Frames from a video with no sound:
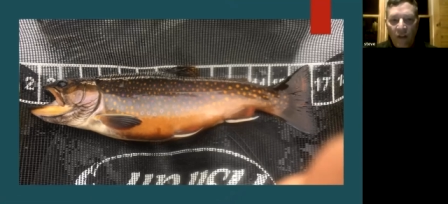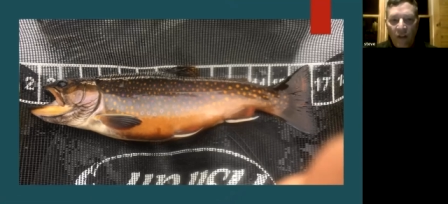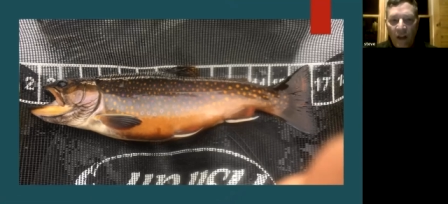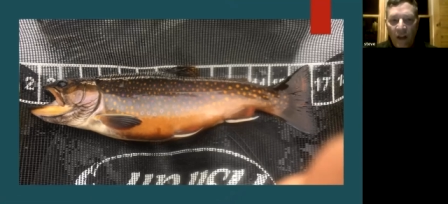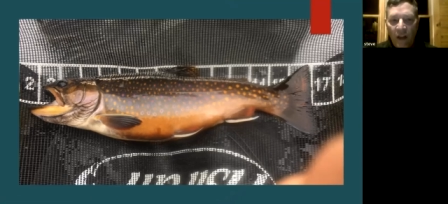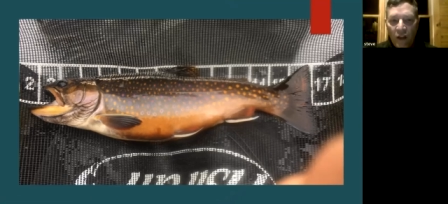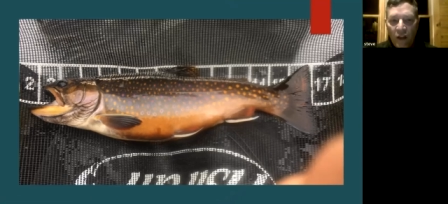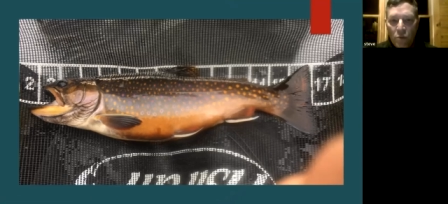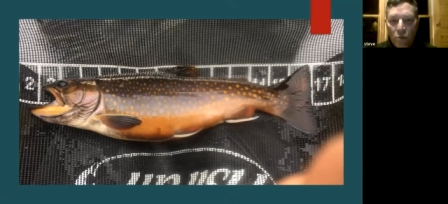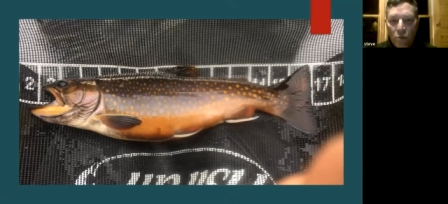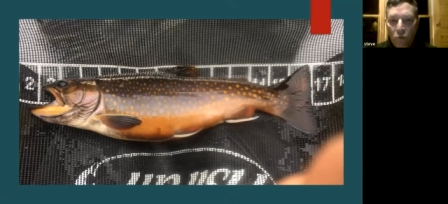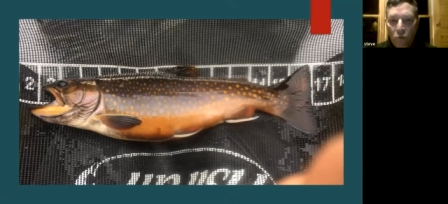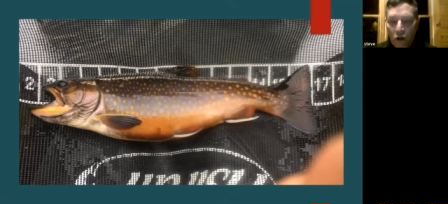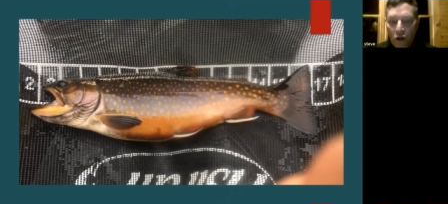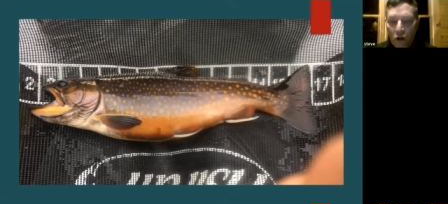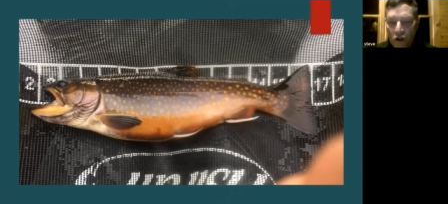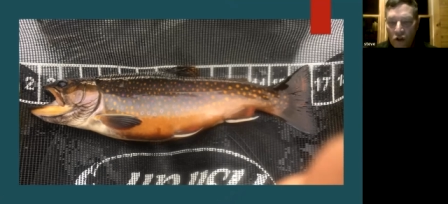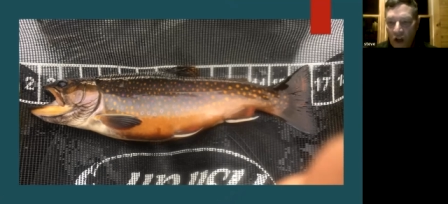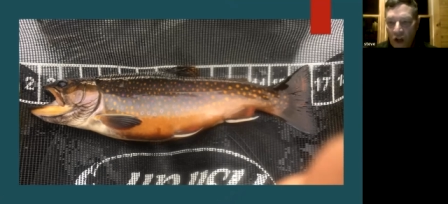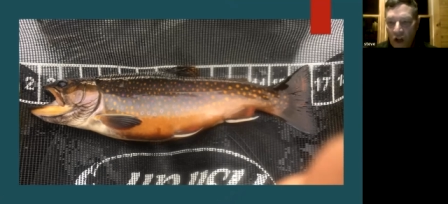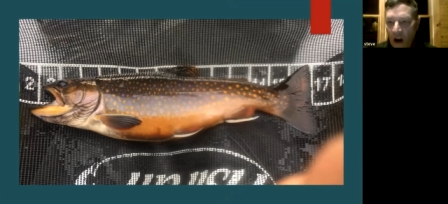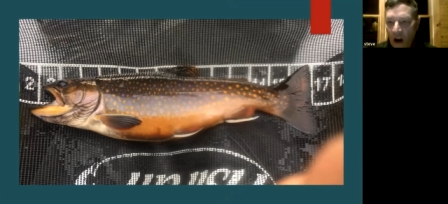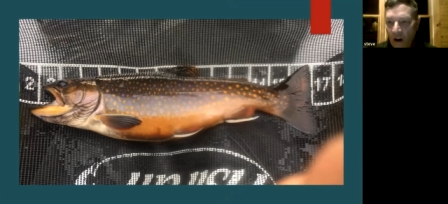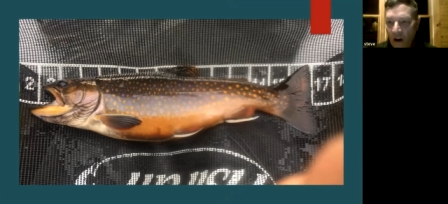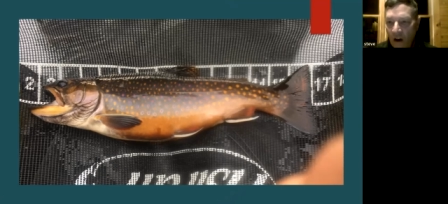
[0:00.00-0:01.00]
inch brook
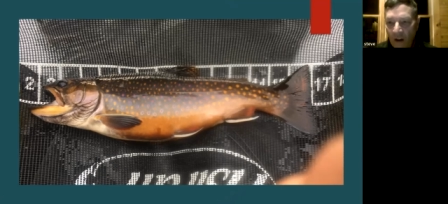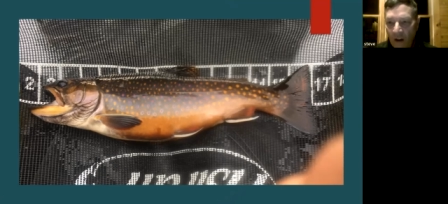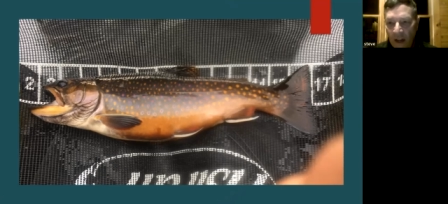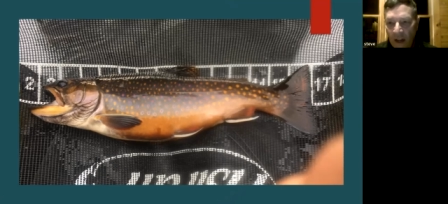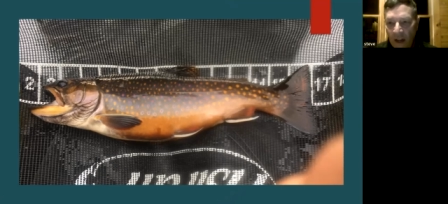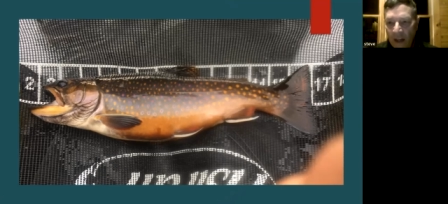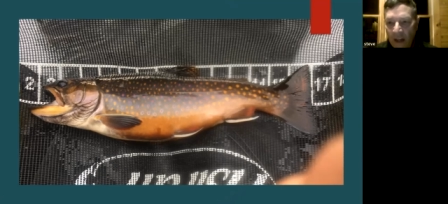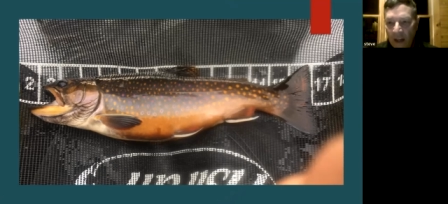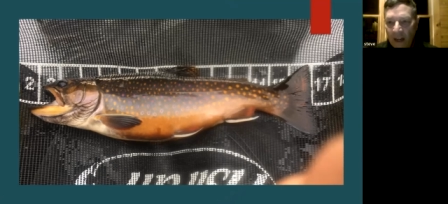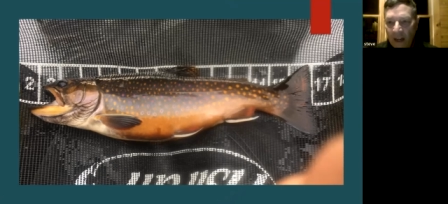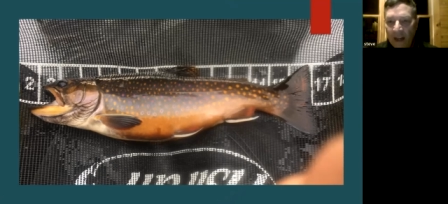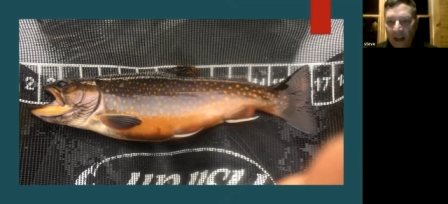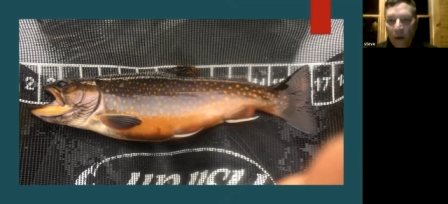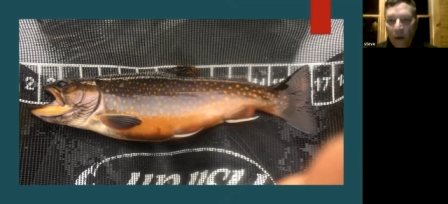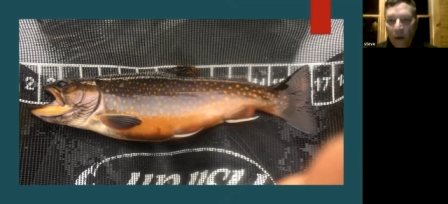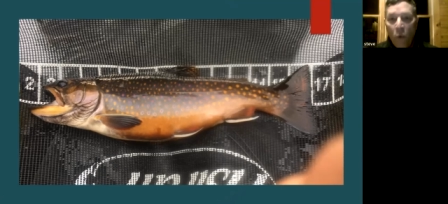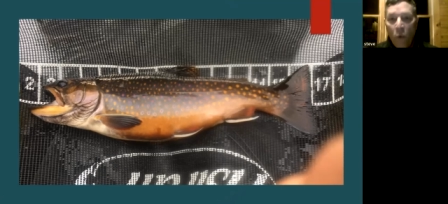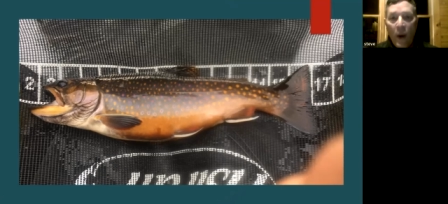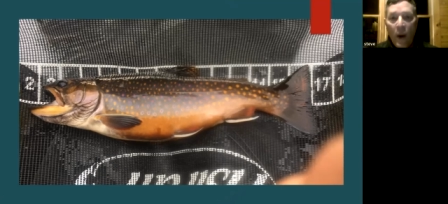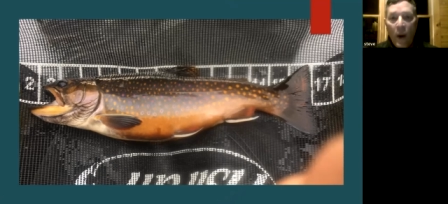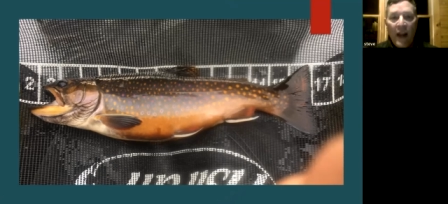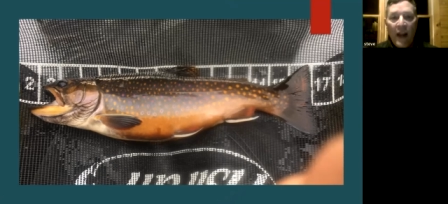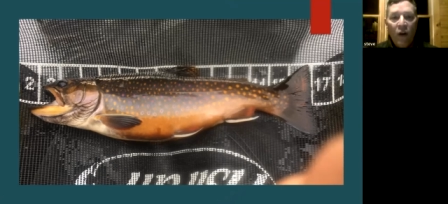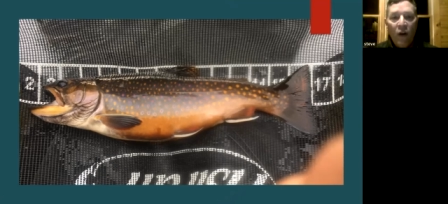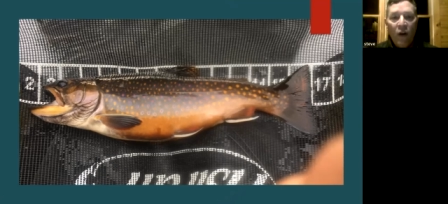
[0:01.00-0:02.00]
trout. It
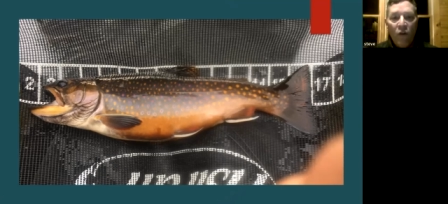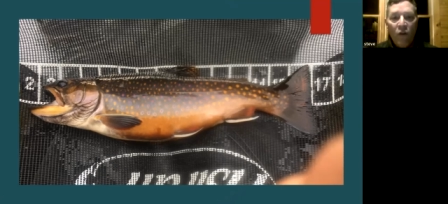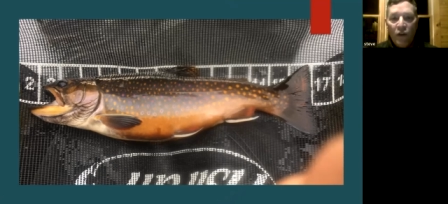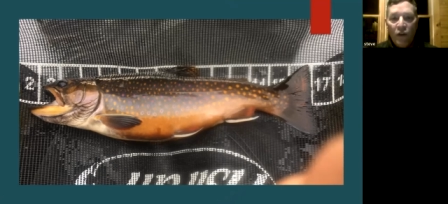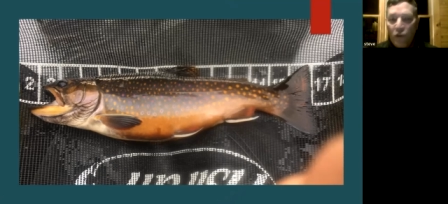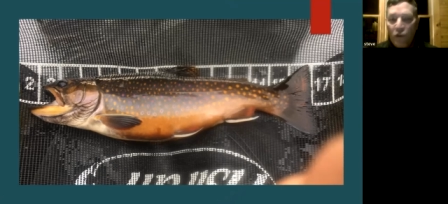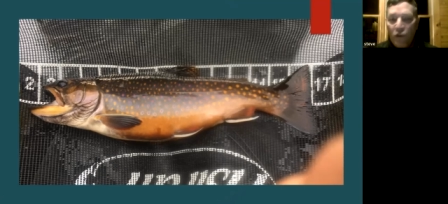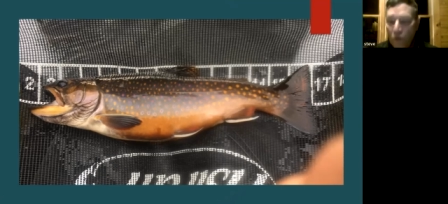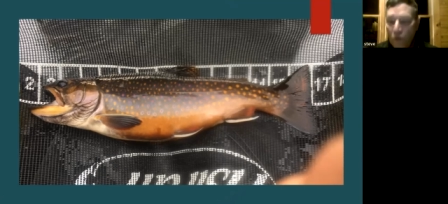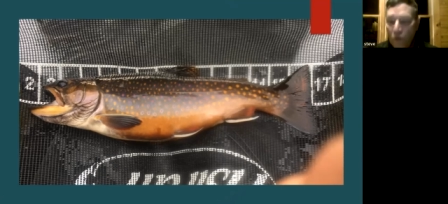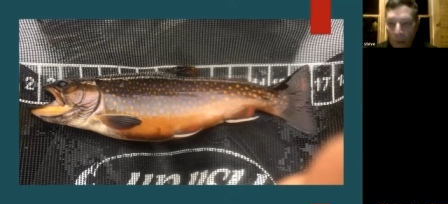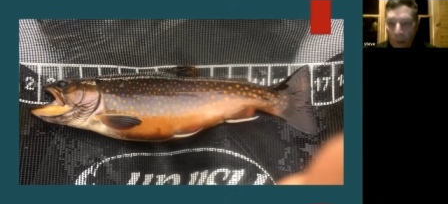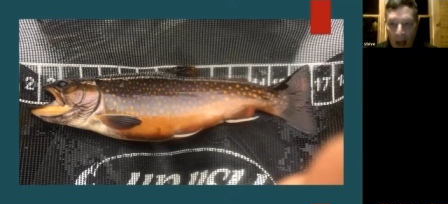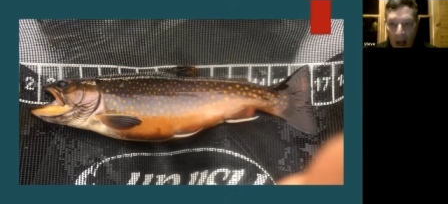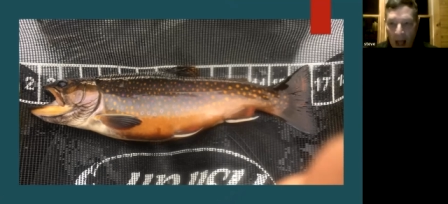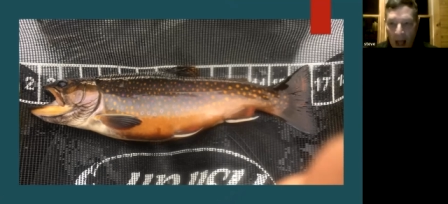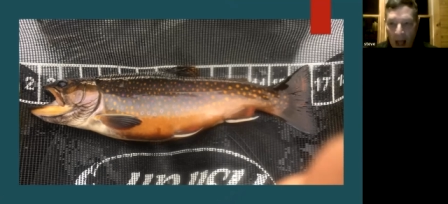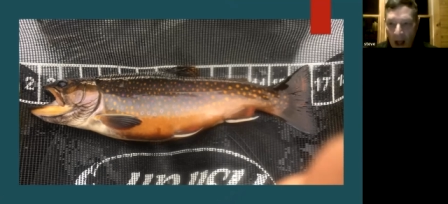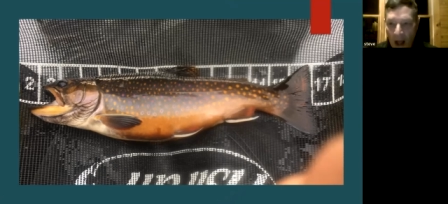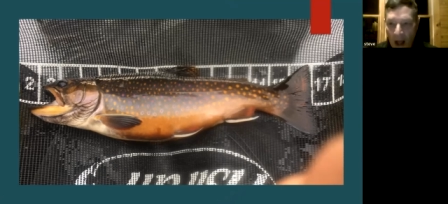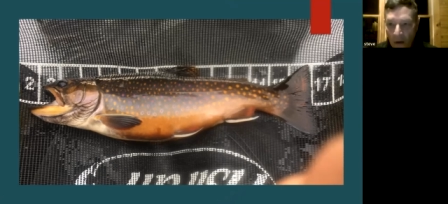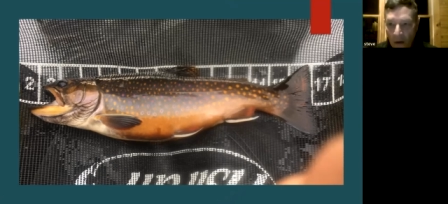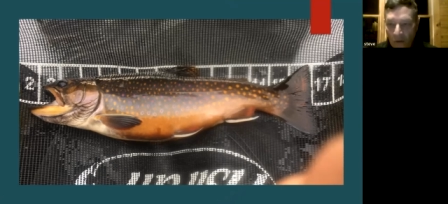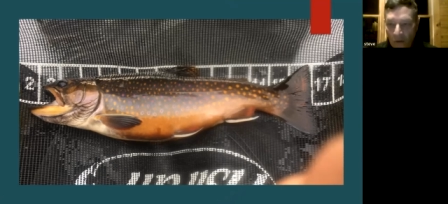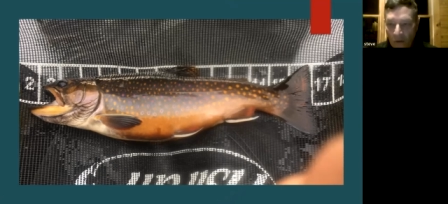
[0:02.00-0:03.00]
weighed over two
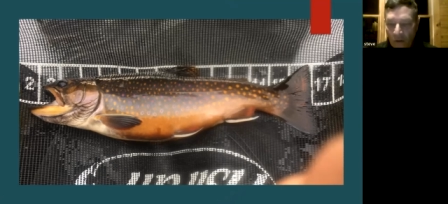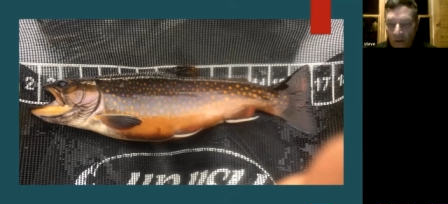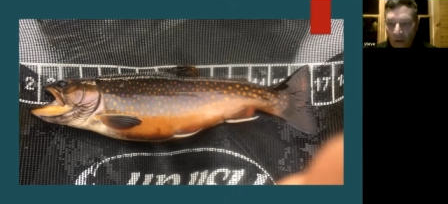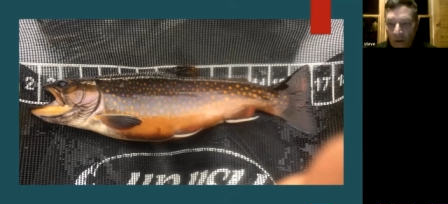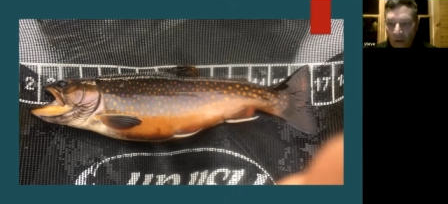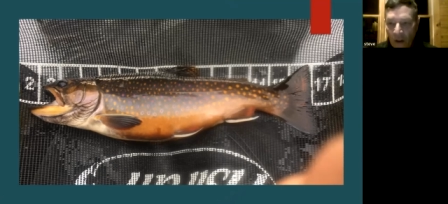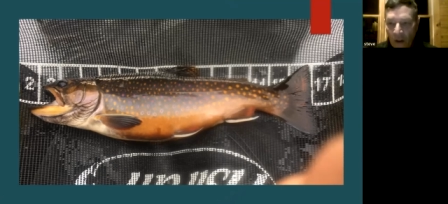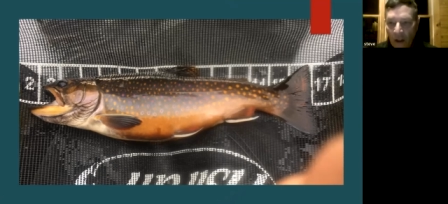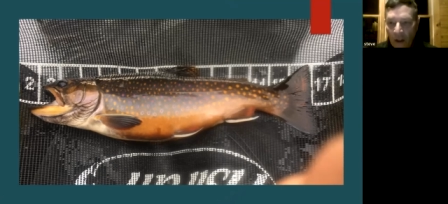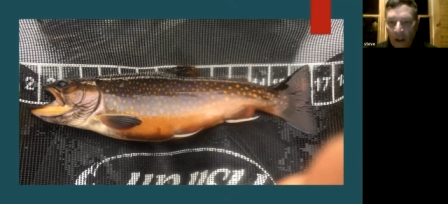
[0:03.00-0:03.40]
pounds.